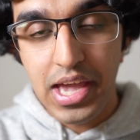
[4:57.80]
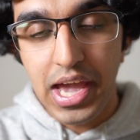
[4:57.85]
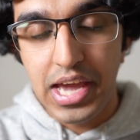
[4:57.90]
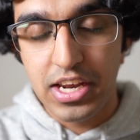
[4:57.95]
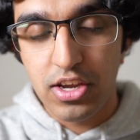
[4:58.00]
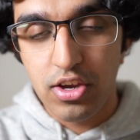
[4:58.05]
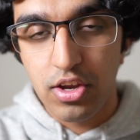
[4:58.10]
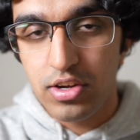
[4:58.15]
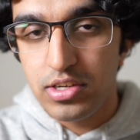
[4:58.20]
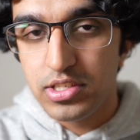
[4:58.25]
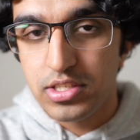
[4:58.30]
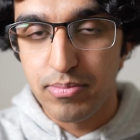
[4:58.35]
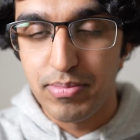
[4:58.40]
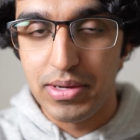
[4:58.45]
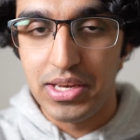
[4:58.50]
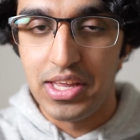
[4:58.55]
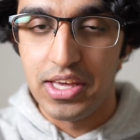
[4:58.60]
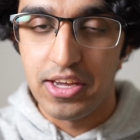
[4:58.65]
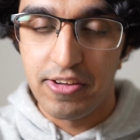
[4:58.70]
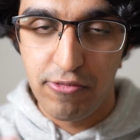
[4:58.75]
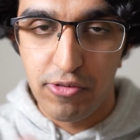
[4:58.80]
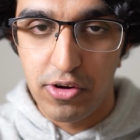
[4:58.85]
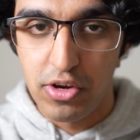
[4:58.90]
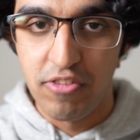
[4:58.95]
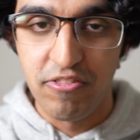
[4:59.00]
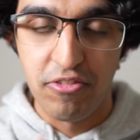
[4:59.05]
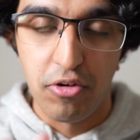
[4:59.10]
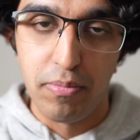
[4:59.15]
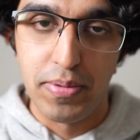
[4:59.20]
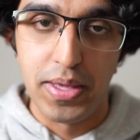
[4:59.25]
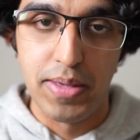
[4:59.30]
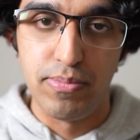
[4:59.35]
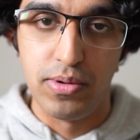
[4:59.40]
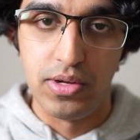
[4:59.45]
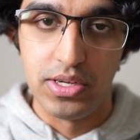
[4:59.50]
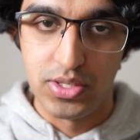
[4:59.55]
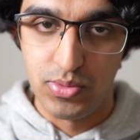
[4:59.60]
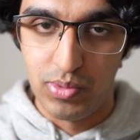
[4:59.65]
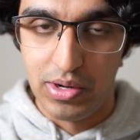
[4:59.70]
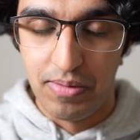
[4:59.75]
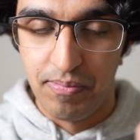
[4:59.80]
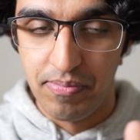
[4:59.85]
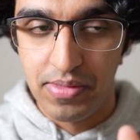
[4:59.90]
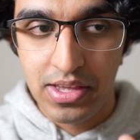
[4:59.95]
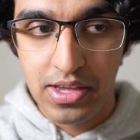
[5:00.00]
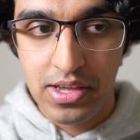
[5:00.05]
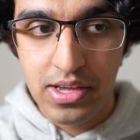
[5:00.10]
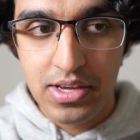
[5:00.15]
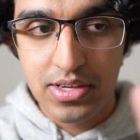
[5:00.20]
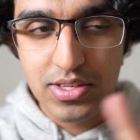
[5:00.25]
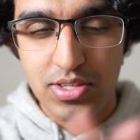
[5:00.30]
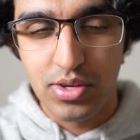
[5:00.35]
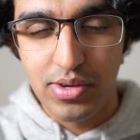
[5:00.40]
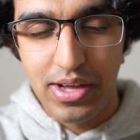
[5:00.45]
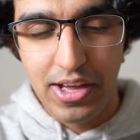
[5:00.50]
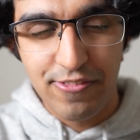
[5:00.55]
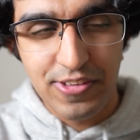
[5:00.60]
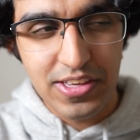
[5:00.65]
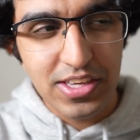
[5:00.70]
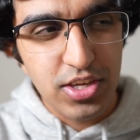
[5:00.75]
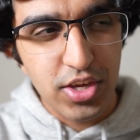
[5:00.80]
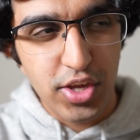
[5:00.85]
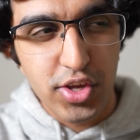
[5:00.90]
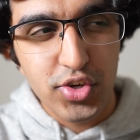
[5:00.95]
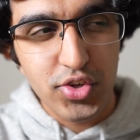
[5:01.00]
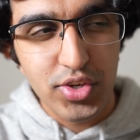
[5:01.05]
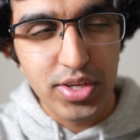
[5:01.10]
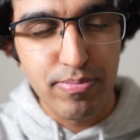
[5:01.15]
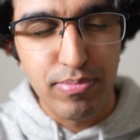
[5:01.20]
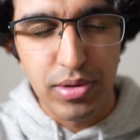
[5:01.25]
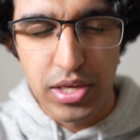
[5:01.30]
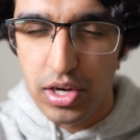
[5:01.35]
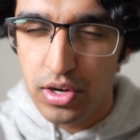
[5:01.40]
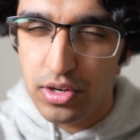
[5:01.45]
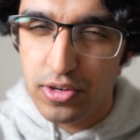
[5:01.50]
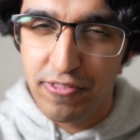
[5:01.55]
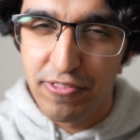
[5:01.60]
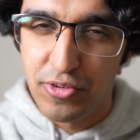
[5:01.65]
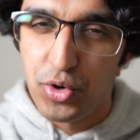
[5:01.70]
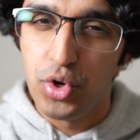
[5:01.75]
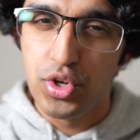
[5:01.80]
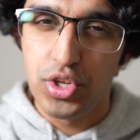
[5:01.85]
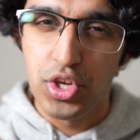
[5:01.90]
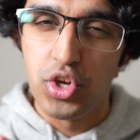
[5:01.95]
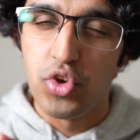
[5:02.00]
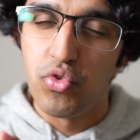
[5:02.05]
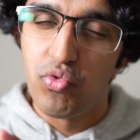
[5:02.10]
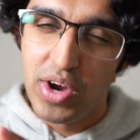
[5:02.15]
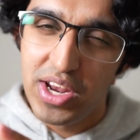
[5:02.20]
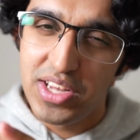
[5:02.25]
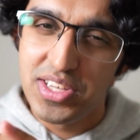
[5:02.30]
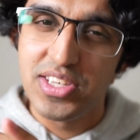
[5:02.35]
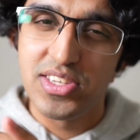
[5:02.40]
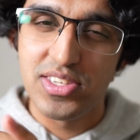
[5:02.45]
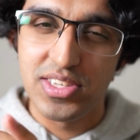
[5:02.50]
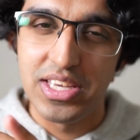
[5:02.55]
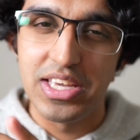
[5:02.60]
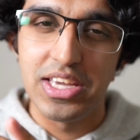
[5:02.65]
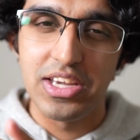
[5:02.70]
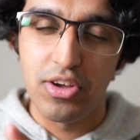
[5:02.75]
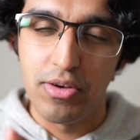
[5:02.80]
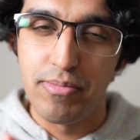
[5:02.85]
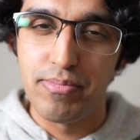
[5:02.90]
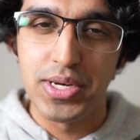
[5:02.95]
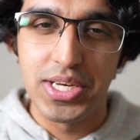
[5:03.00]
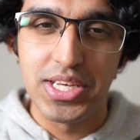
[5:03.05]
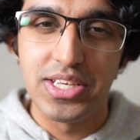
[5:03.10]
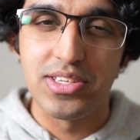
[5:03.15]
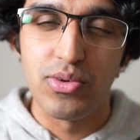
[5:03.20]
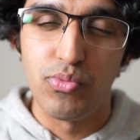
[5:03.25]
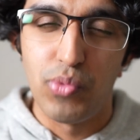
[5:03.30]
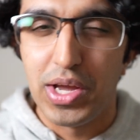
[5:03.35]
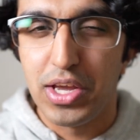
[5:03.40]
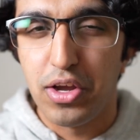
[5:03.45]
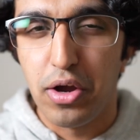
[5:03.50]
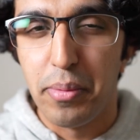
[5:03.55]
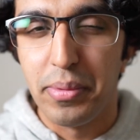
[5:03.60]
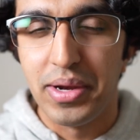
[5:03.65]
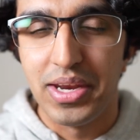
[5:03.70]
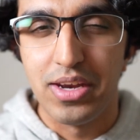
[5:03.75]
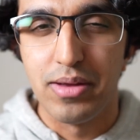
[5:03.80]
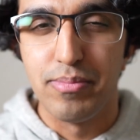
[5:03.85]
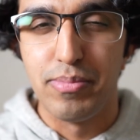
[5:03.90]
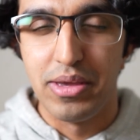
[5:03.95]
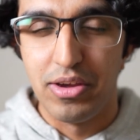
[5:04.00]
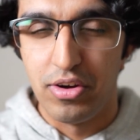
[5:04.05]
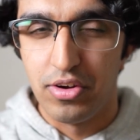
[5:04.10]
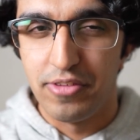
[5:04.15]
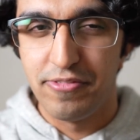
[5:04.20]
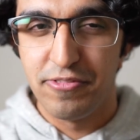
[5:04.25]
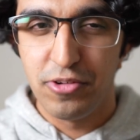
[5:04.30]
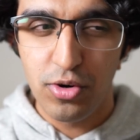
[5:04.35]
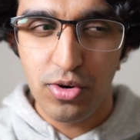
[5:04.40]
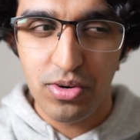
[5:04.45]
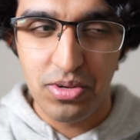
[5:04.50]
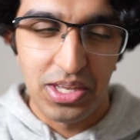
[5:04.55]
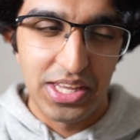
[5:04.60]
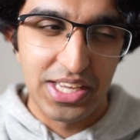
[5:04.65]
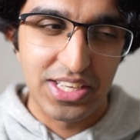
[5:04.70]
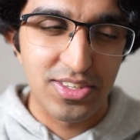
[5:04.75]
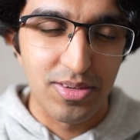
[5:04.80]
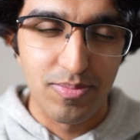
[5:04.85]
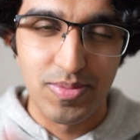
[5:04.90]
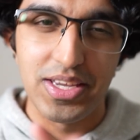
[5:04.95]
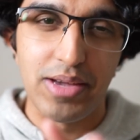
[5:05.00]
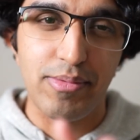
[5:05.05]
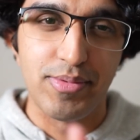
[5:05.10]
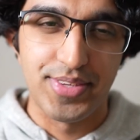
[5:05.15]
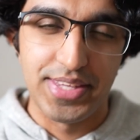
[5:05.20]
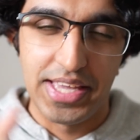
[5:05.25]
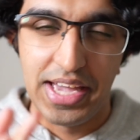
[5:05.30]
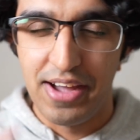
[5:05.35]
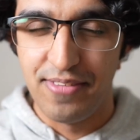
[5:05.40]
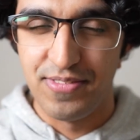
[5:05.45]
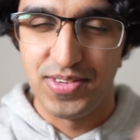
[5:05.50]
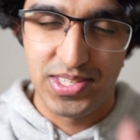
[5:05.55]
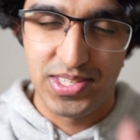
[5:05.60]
And it could also be like 3 or 4 people as well. So I think usually beyond 4, you rarely see companies in Y Combinator beyond 4. Like sometimes they have